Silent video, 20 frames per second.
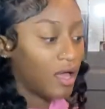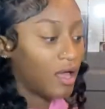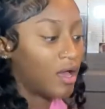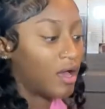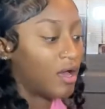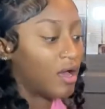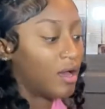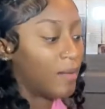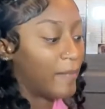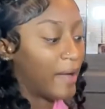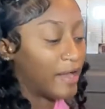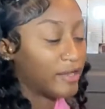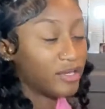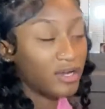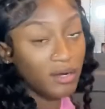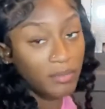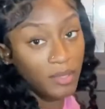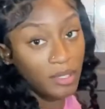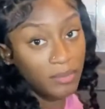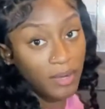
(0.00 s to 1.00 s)
I
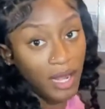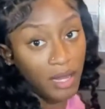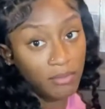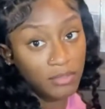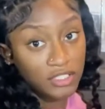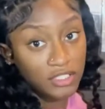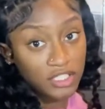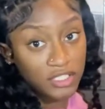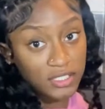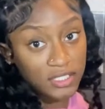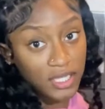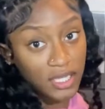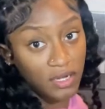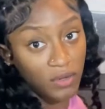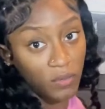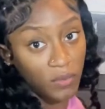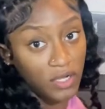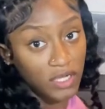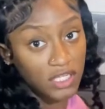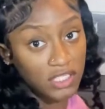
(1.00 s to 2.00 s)
don't remember how much she said it
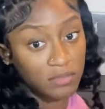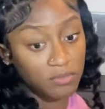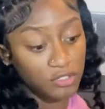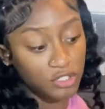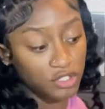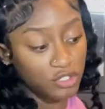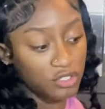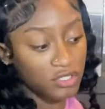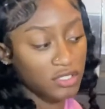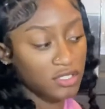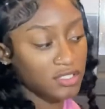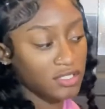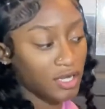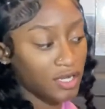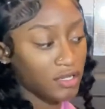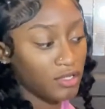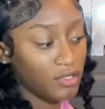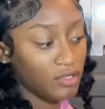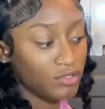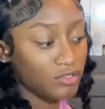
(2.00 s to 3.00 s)
was, but trunks are
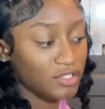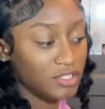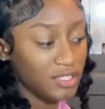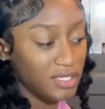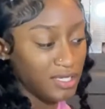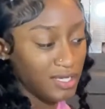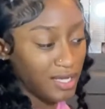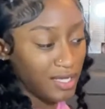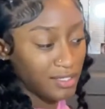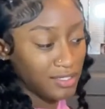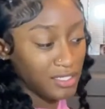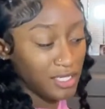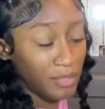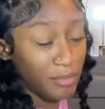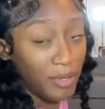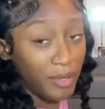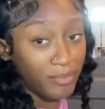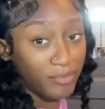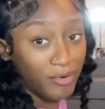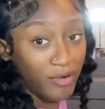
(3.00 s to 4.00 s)
usually a little
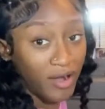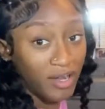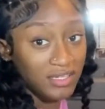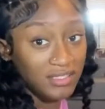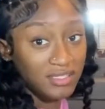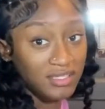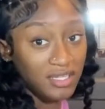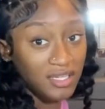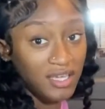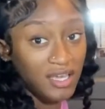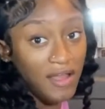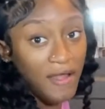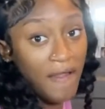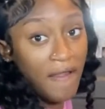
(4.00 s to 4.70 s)
bit pricey.